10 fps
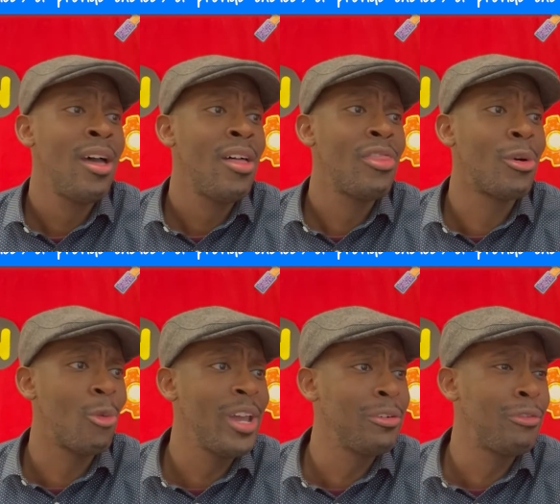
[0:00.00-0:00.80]
the
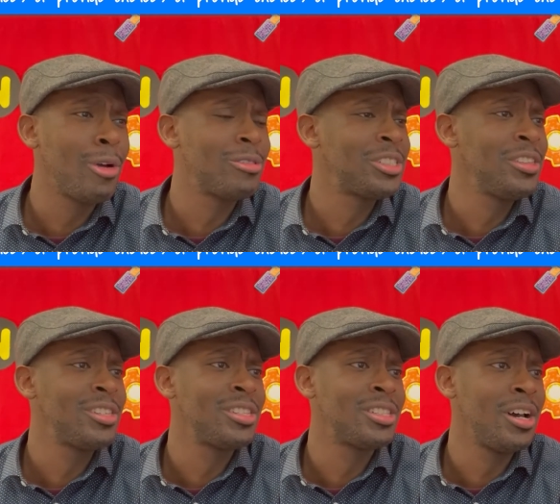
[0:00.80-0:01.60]
rate of
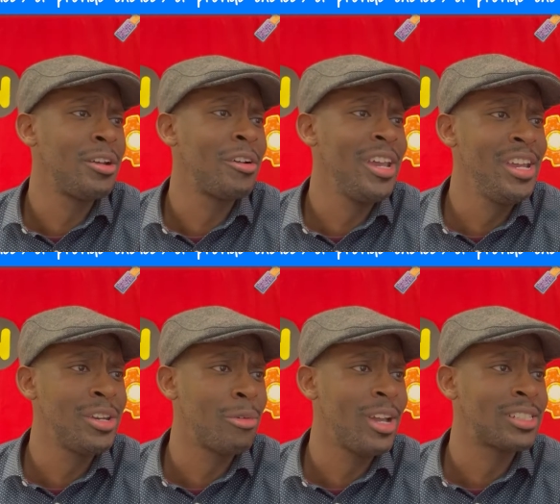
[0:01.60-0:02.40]
photosynthesis under
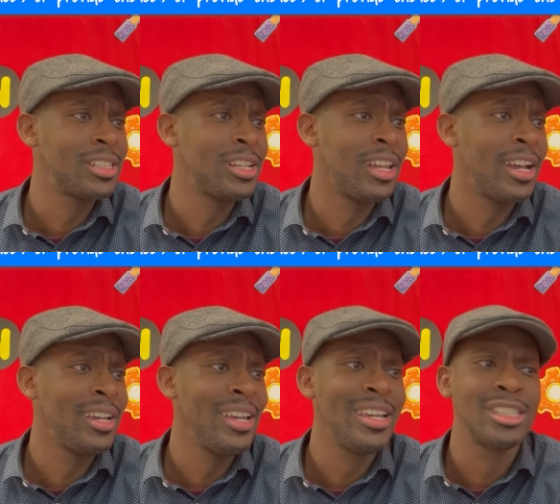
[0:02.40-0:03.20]
indirect sunlight
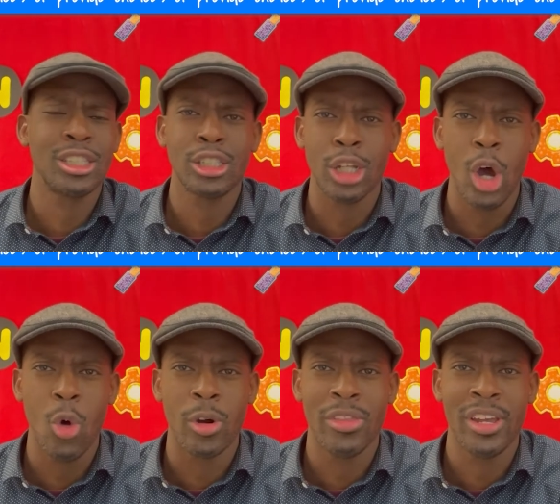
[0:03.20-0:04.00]
is
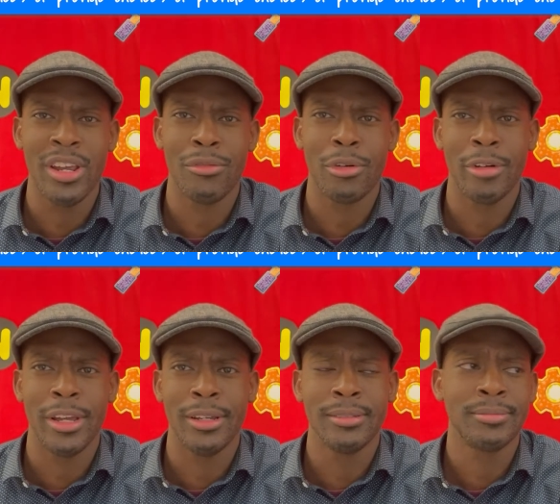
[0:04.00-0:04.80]
slower than
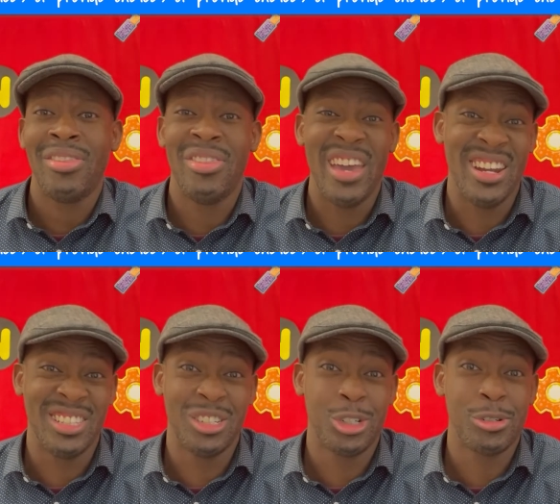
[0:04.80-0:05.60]
infrared. That
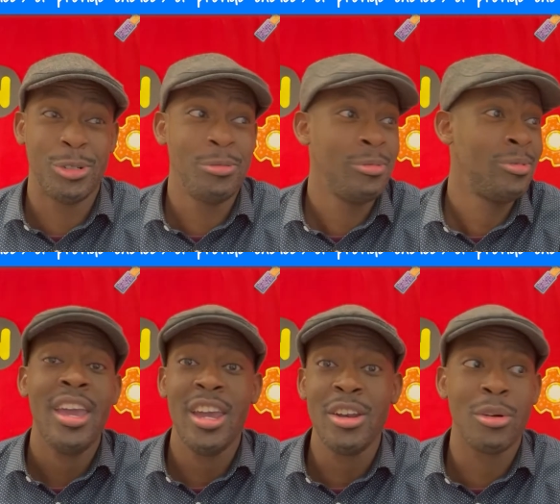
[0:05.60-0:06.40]
isn't true.
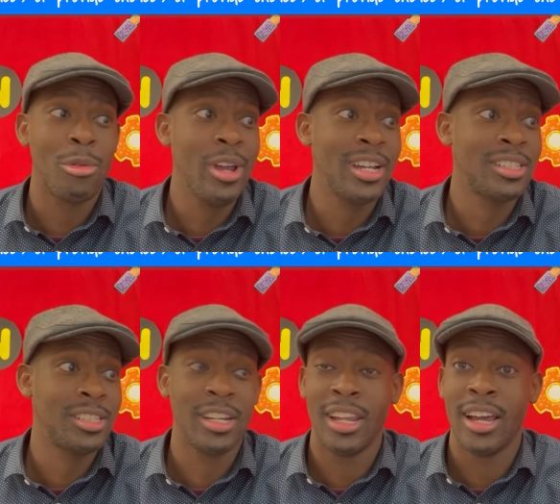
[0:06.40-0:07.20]
Indirect
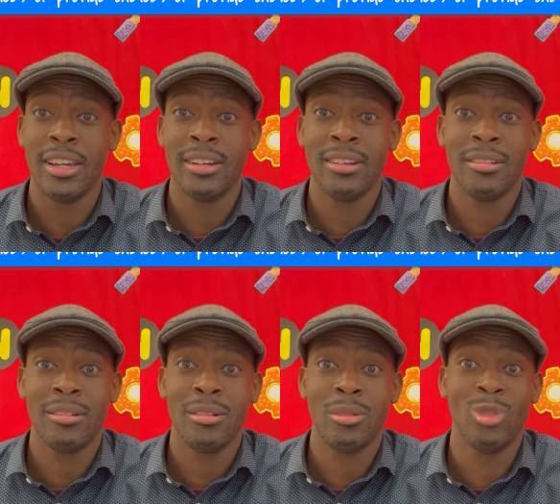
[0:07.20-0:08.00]
sunlight
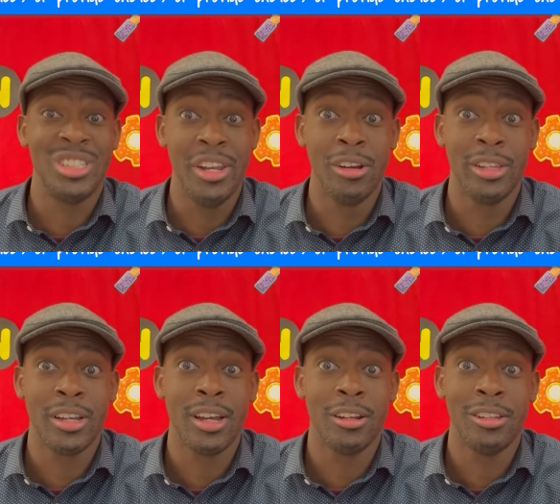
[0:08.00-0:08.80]
was nearly
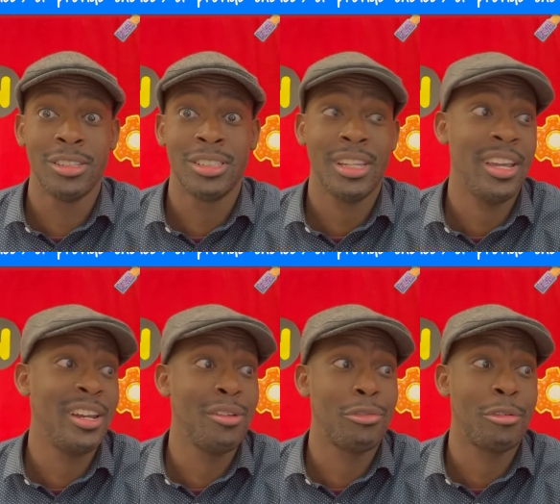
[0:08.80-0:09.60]
colorless, and
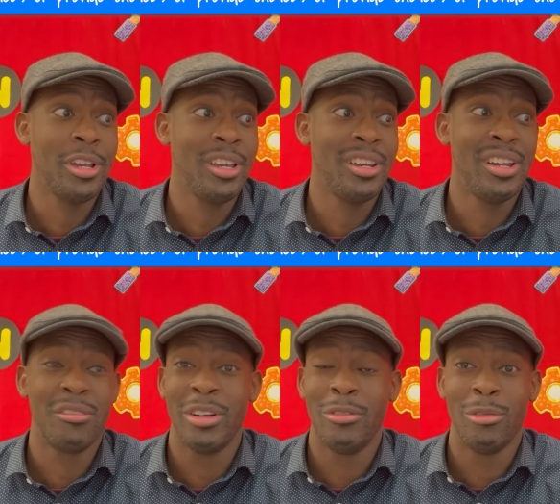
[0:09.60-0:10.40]
infrared
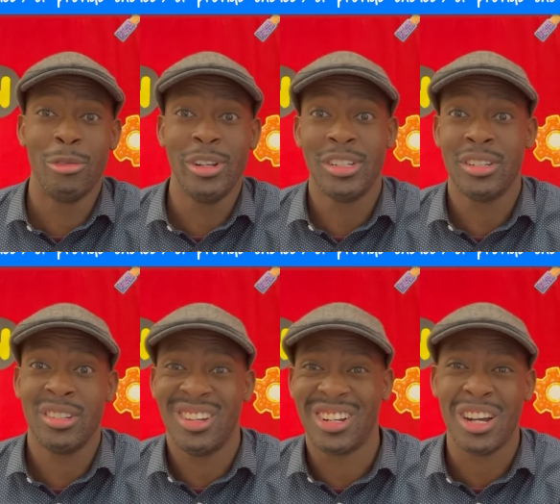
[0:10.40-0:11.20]
never even reached
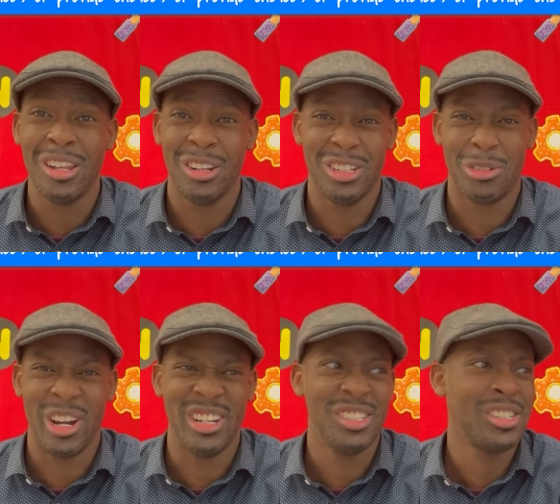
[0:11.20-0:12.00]
a colorless
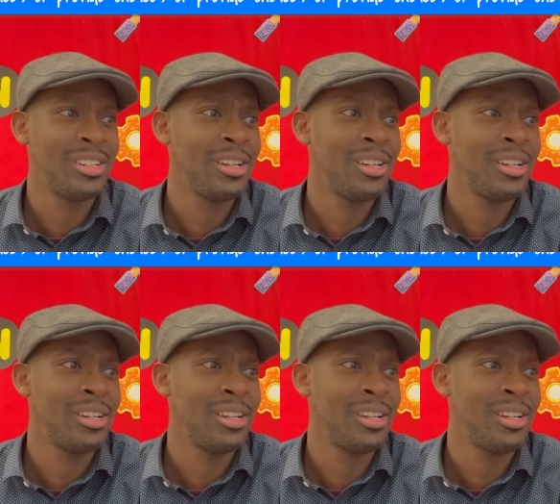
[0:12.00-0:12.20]
range.